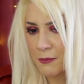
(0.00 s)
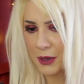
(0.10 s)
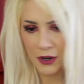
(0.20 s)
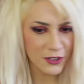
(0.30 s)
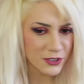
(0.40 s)

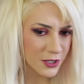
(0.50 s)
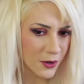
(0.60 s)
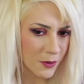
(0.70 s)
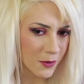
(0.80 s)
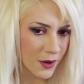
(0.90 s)
but
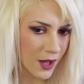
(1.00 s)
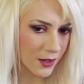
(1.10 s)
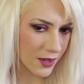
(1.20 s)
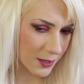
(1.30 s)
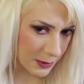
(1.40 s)
also a
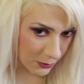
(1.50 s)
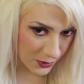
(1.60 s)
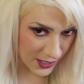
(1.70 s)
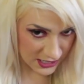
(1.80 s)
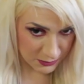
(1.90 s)
lot of people
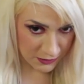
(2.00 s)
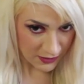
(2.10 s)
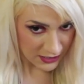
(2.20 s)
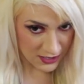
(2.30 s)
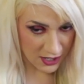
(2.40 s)
would ask me if
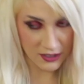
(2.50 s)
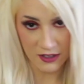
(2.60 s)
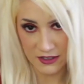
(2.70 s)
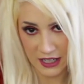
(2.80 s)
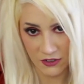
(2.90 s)
I could talk to
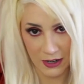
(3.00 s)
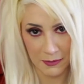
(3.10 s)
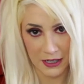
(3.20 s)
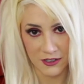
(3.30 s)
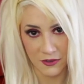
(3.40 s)
their dead
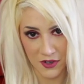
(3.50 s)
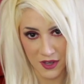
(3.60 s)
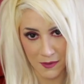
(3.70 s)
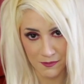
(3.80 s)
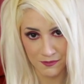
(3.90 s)
grandparents for
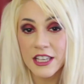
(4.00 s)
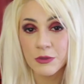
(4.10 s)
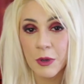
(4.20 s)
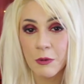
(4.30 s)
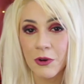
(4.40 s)
them.
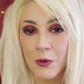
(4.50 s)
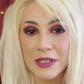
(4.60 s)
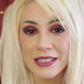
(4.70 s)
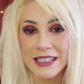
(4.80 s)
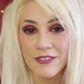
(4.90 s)
This week we're
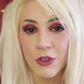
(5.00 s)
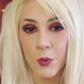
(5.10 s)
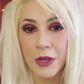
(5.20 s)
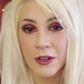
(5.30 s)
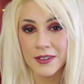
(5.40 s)
going to give the
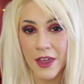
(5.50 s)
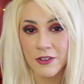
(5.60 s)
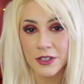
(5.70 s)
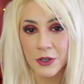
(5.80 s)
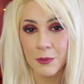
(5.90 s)
wheel
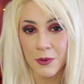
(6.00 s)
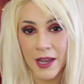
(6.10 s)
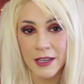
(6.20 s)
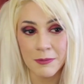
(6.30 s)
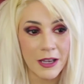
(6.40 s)
another little
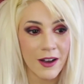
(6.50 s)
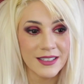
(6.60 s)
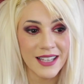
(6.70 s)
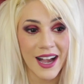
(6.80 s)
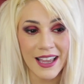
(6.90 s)
break
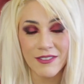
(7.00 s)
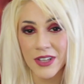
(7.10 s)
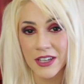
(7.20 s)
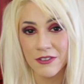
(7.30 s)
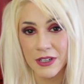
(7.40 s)
because I have a
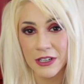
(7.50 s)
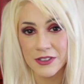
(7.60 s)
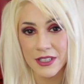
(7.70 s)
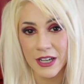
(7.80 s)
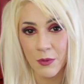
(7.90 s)
lot of
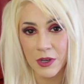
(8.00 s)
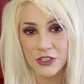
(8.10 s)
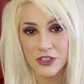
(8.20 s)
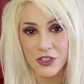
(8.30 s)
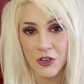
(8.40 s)
videos that I want
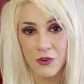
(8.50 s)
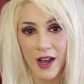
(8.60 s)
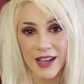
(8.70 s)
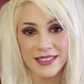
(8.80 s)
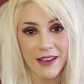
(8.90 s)
to show you
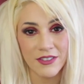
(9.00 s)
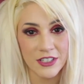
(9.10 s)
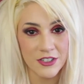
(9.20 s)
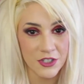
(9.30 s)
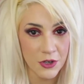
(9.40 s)
guys having
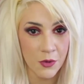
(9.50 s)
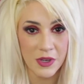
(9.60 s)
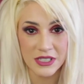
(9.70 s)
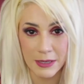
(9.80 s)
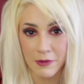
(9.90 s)
to do
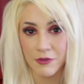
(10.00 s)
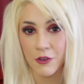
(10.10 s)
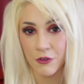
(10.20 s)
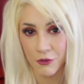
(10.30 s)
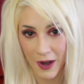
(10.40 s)
with some of
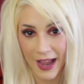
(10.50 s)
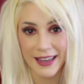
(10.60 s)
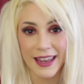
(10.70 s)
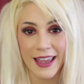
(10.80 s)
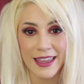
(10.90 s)
the
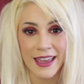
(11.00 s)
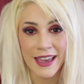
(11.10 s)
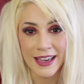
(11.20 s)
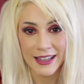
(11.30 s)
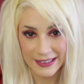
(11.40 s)
Friday
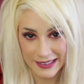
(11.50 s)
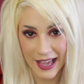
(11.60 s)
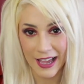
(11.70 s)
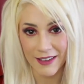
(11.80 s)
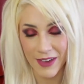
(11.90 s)

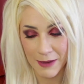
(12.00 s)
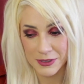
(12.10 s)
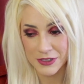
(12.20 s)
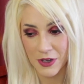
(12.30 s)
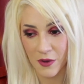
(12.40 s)
live
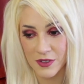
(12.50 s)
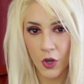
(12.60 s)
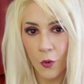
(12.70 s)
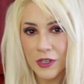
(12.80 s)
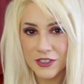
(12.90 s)

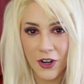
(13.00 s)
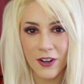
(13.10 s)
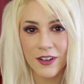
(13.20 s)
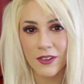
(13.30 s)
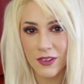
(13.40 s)
episodes. We
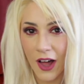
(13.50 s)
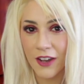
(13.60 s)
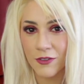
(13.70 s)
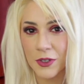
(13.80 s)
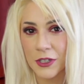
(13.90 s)
started a
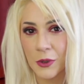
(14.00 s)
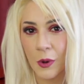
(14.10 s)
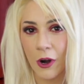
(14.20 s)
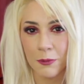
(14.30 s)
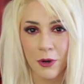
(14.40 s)
lot of really cool
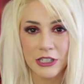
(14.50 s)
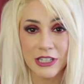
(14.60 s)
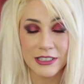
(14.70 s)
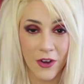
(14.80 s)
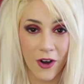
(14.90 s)
art
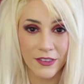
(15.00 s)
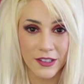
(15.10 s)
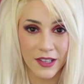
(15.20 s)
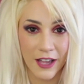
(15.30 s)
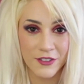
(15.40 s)
projects on
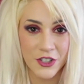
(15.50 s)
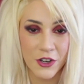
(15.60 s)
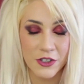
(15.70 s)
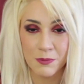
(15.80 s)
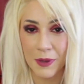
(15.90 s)
the live
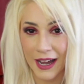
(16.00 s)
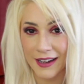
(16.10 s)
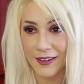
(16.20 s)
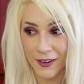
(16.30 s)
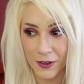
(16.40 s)
shows, but
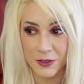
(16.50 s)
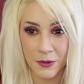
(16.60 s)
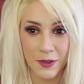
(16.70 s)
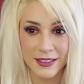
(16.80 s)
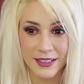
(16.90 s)
I'd
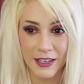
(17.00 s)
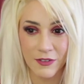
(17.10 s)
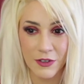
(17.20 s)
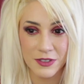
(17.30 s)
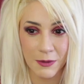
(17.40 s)
also like to
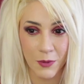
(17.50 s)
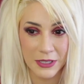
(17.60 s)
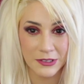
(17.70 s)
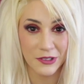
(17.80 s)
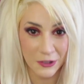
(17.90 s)
give you some
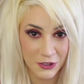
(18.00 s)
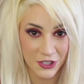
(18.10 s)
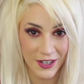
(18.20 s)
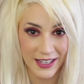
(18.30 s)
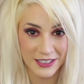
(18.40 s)

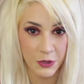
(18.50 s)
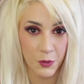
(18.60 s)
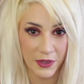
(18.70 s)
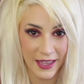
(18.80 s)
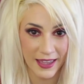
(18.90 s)
resolution as to
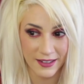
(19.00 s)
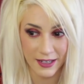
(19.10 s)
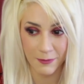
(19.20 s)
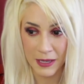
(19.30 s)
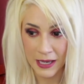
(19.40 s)
what they
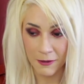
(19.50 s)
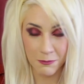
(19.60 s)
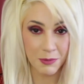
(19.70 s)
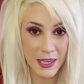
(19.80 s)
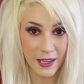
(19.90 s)
ended up
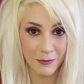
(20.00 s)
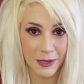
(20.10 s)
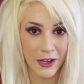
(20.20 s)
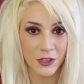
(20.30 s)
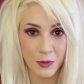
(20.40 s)
being
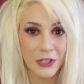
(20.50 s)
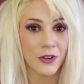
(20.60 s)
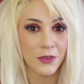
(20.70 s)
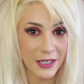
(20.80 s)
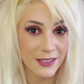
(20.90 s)
because we can
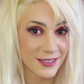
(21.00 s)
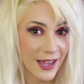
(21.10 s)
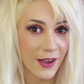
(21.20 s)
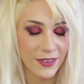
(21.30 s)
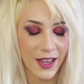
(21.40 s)
only
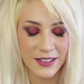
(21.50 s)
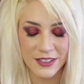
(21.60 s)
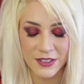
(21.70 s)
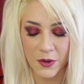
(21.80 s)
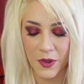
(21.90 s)
stay online
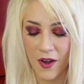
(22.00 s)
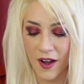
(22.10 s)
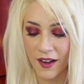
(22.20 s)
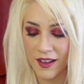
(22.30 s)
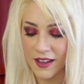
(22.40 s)
so
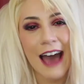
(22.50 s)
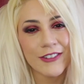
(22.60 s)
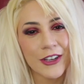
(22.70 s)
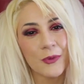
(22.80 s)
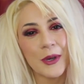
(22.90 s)
long.
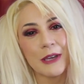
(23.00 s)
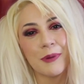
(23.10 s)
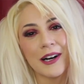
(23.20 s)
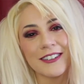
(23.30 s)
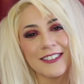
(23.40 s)
Have a good week,
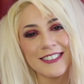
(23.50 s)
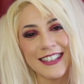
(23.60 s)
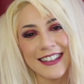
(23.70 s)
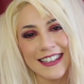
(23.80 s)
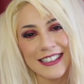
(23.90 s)
punkers,
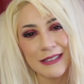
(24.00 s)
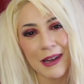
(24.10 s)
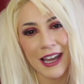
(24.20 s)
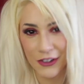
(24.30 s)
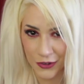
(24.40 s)
and this is
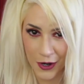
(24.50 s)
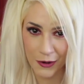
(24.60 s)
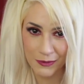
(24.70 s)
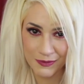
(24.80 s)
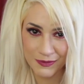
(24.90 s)
my outro.